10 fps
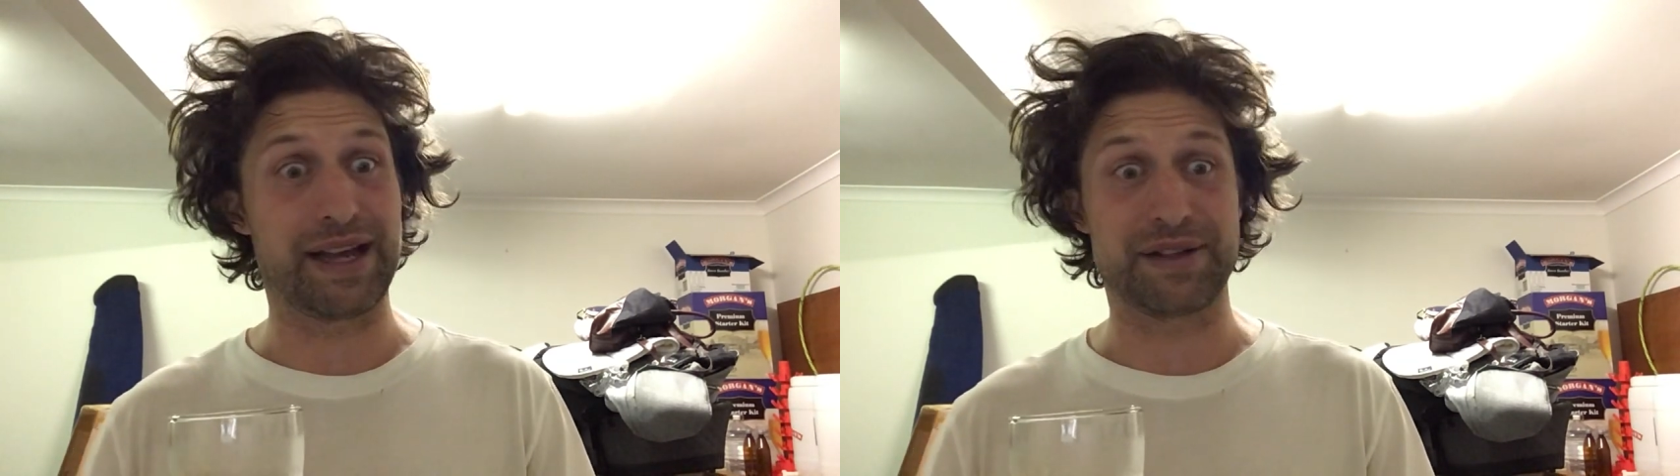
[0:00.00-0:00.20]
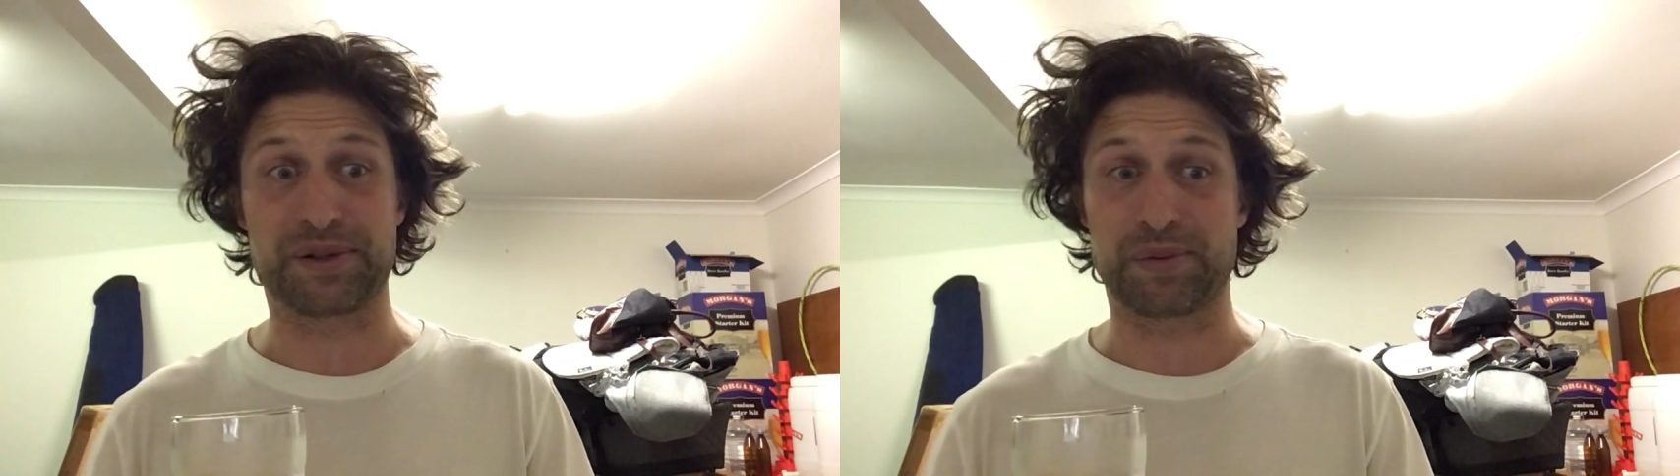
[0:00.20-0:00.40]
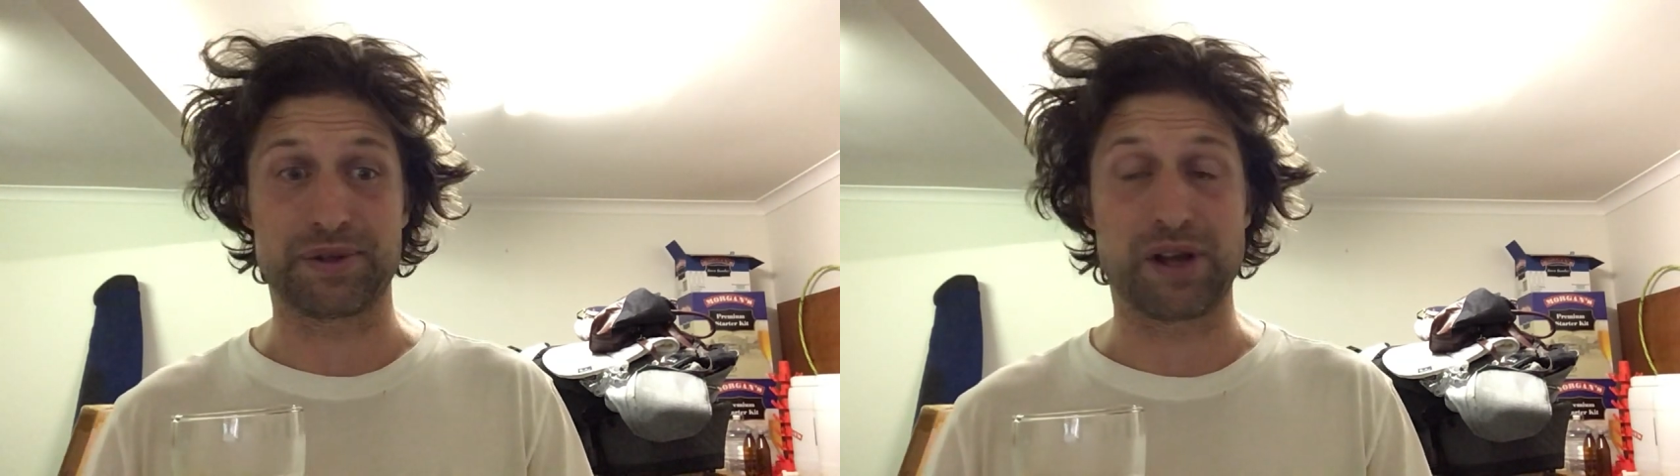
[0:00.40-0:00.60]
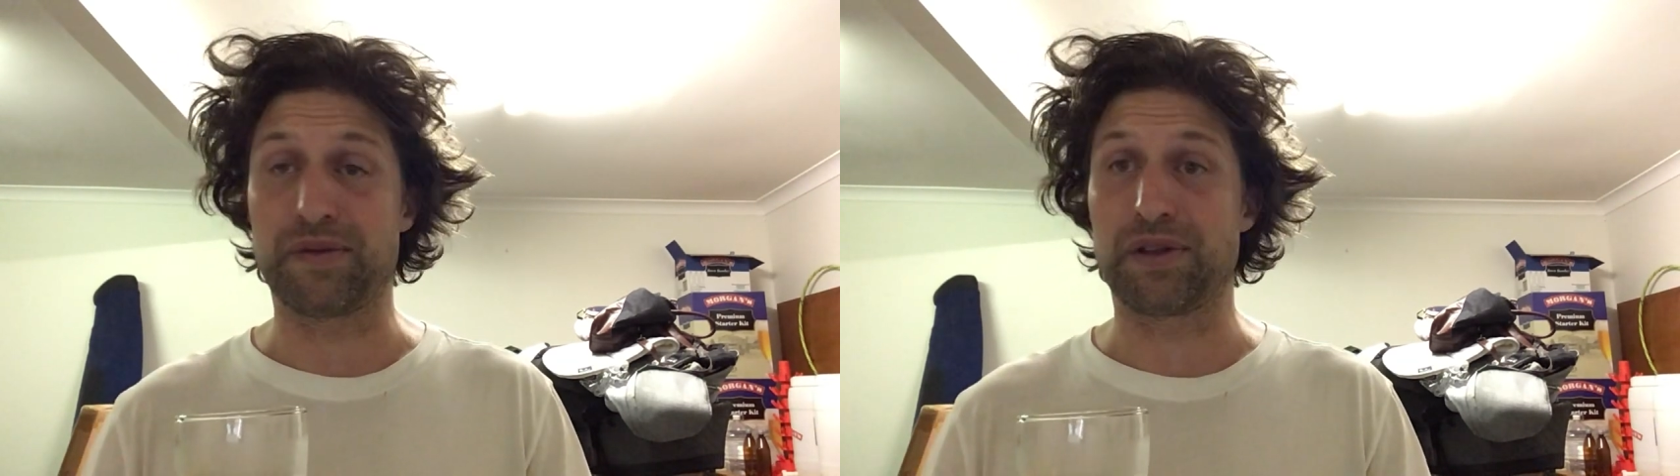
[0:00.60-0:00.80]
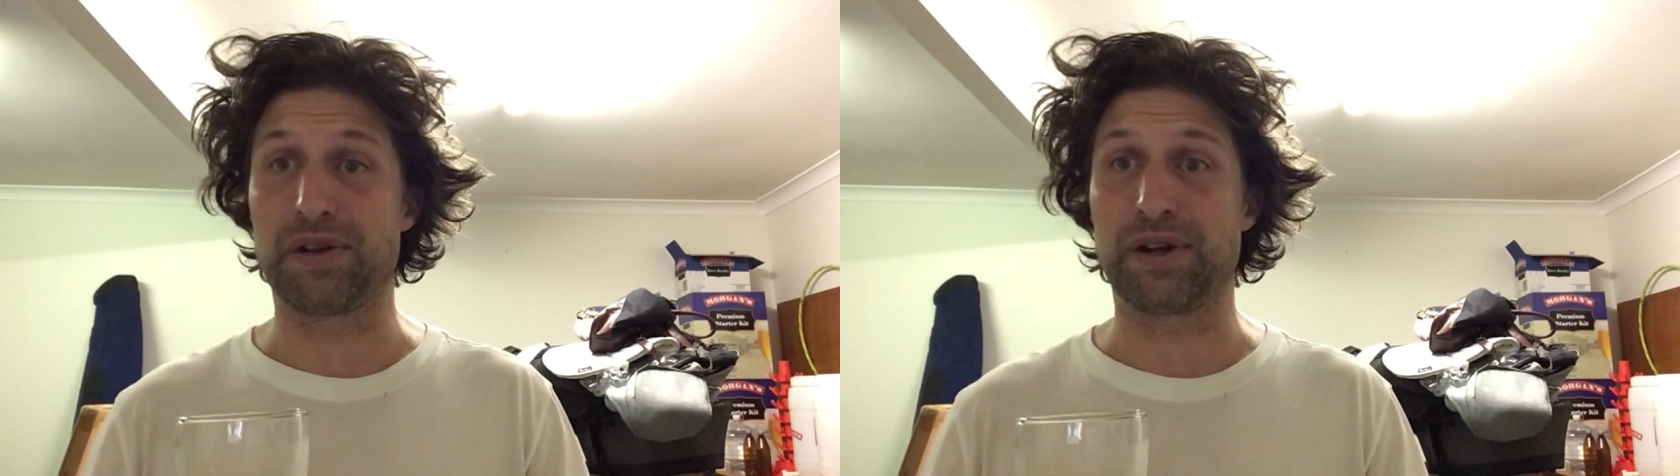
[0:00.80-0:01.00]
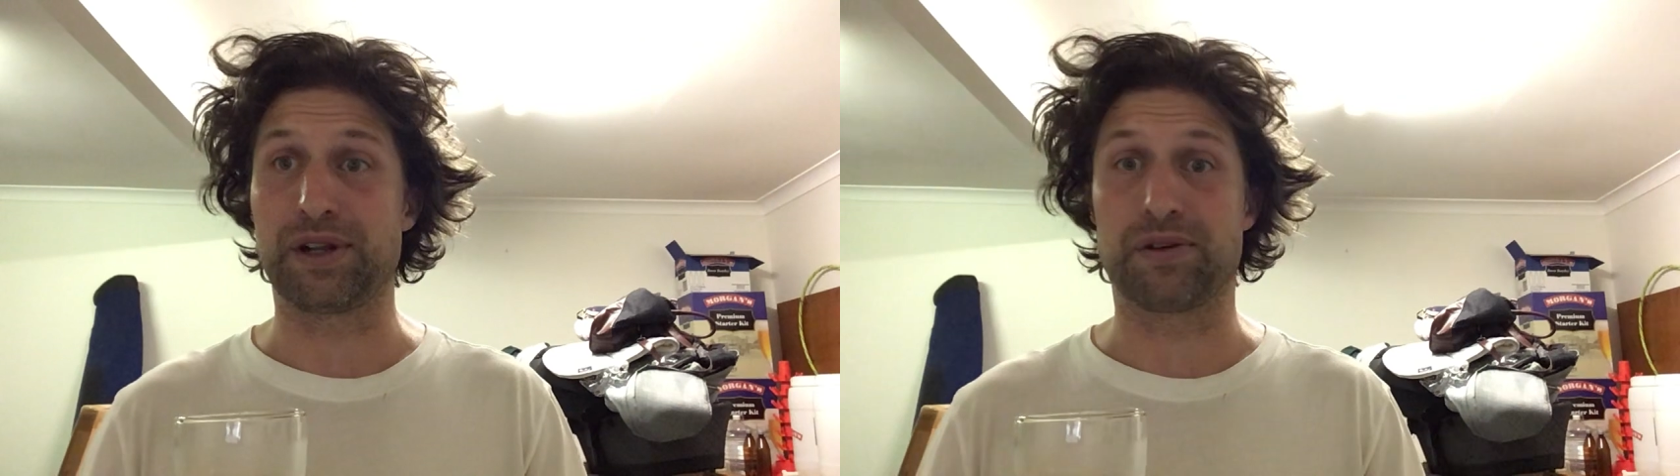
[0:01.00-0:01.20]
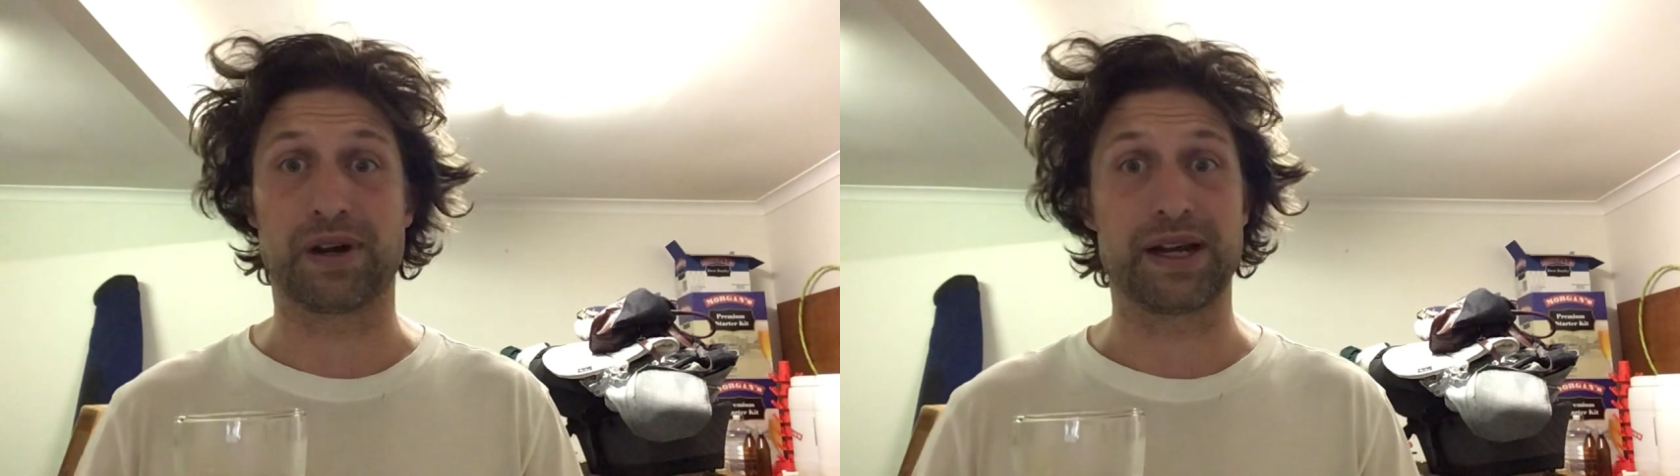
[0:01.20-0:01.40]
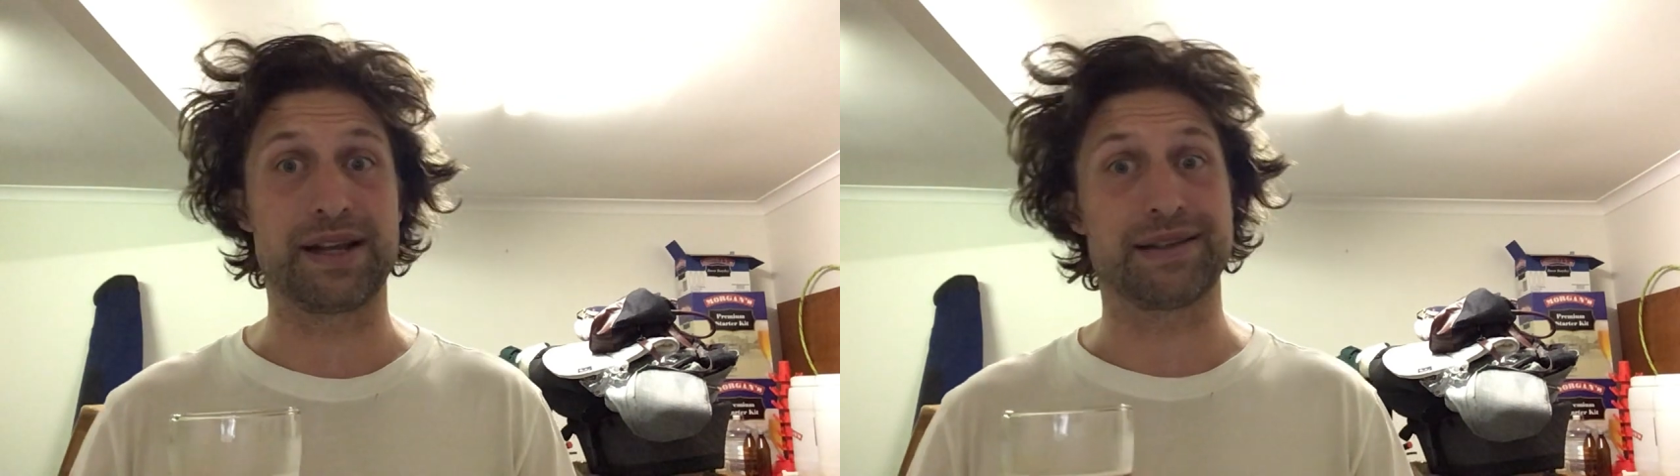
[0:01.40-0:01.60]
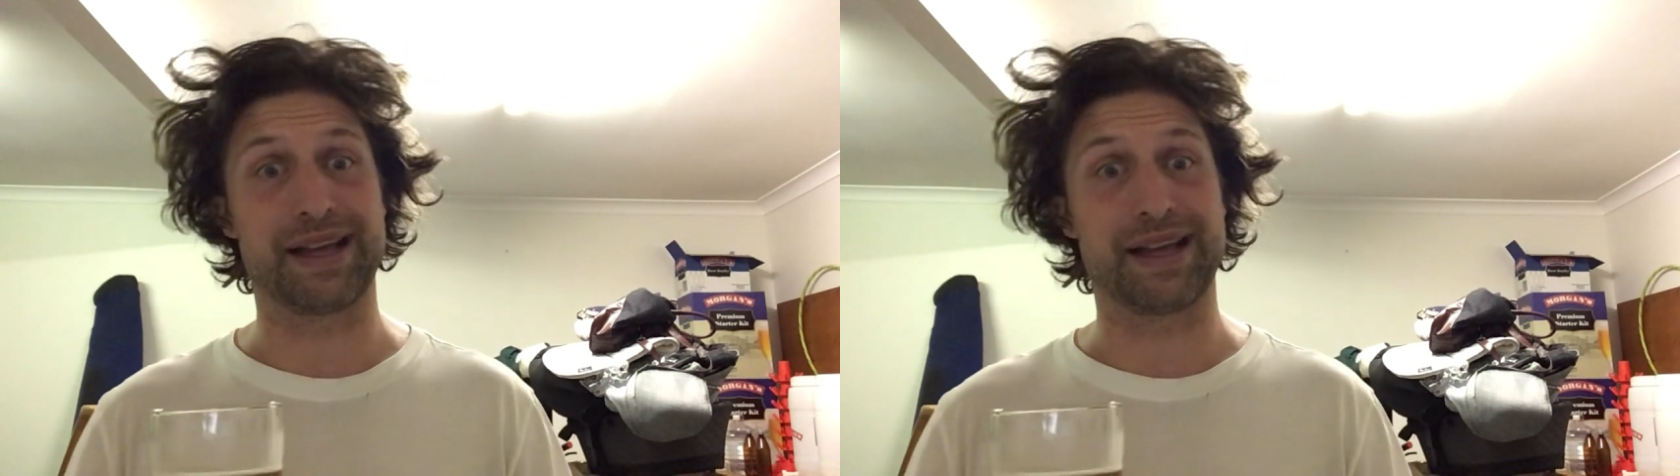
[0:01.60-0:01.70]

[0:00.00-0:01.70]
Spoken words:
It was over 30 degrees.